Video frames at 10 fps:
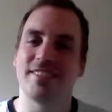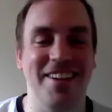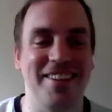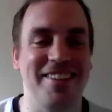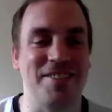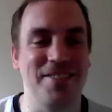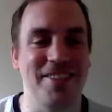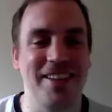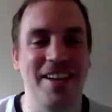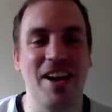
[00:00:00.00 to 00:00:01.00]
Yeah, that's good.
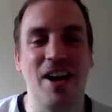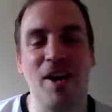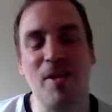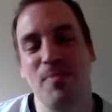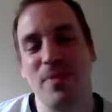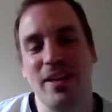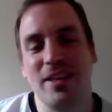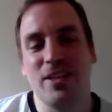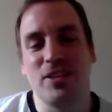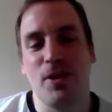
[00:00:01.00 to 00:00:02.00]

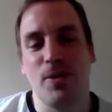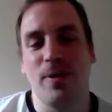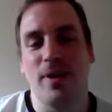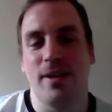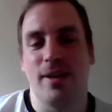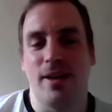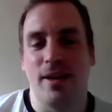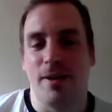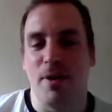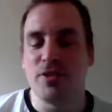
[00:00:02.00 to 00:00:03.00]

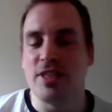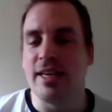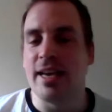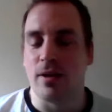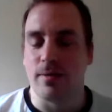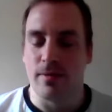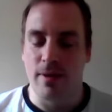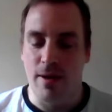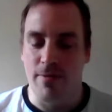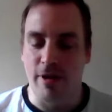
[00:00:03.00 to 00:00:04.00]
Obviously you're getting
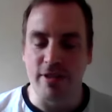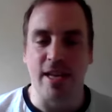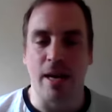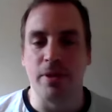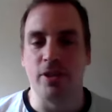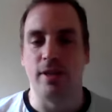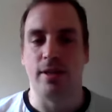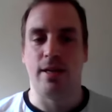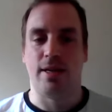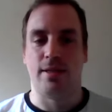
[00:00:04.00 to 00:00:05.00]
very established
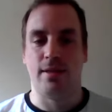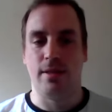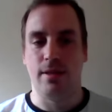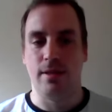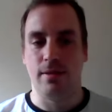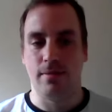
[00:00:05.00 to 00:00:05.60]
in like the